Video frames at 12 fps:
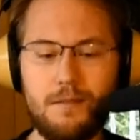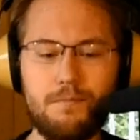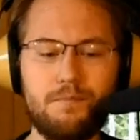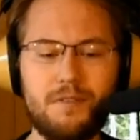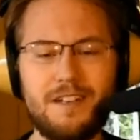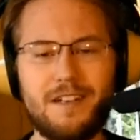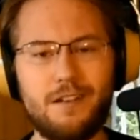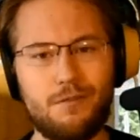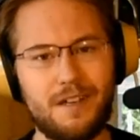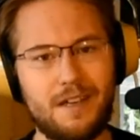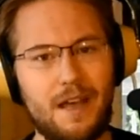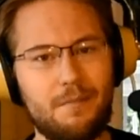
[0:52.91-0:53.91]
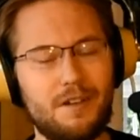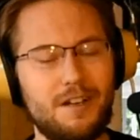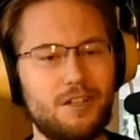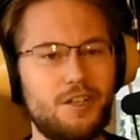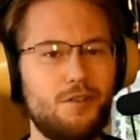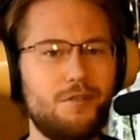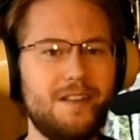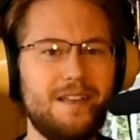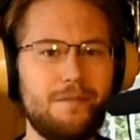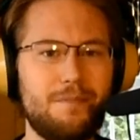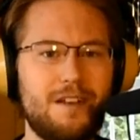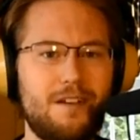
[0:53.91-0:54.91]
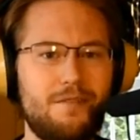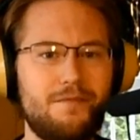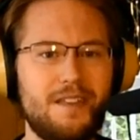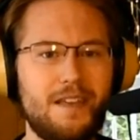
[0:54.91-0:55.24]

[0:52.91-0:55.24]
But anyway, I'm gonna show a little bit of